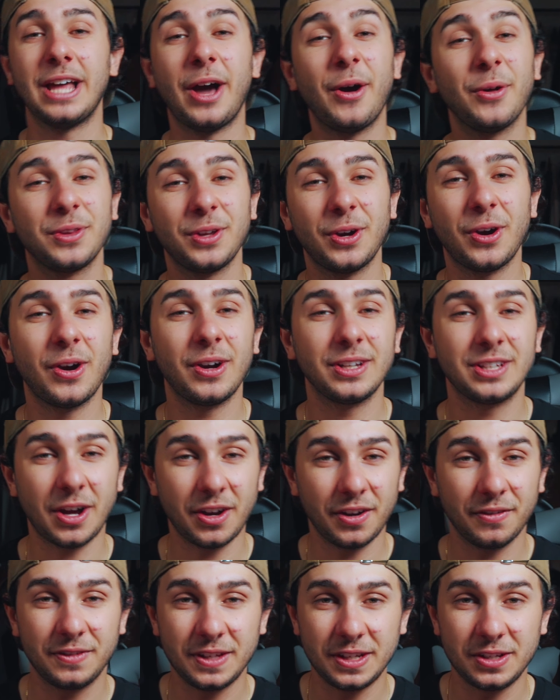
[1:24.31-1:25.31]
Now, there are a
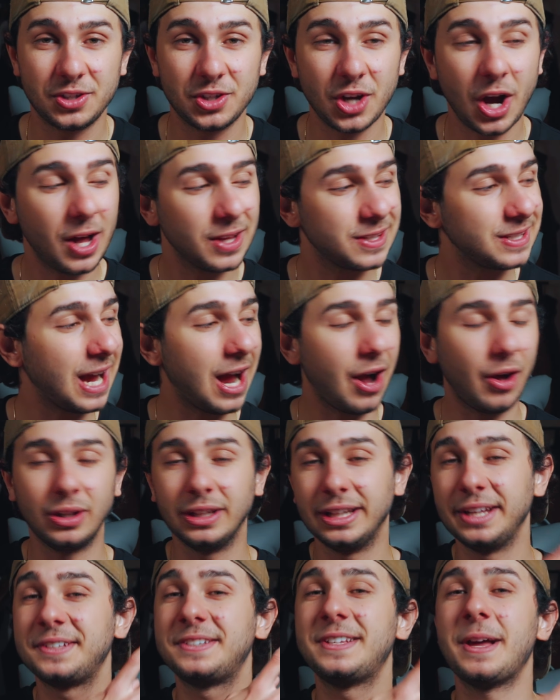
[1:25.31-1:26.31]
ton of these shots. I'll
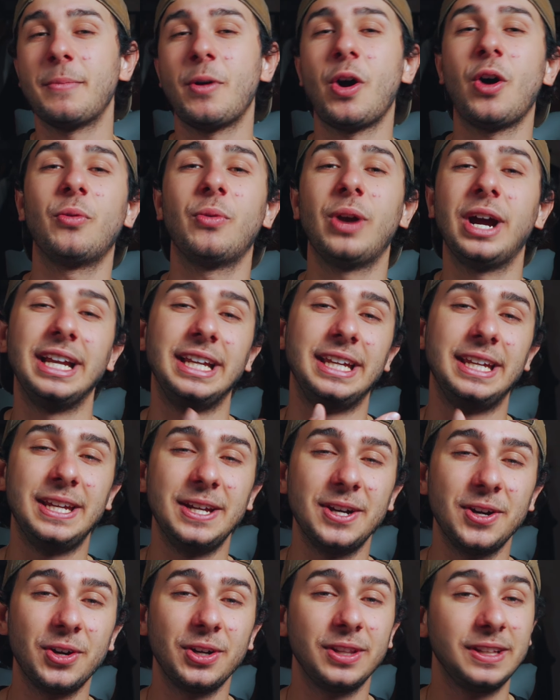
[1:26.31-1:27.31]
list them all right
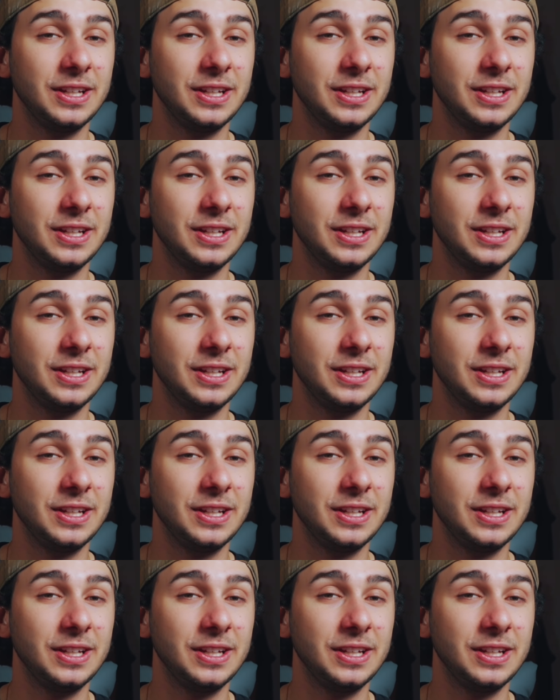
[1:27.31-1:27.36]
here.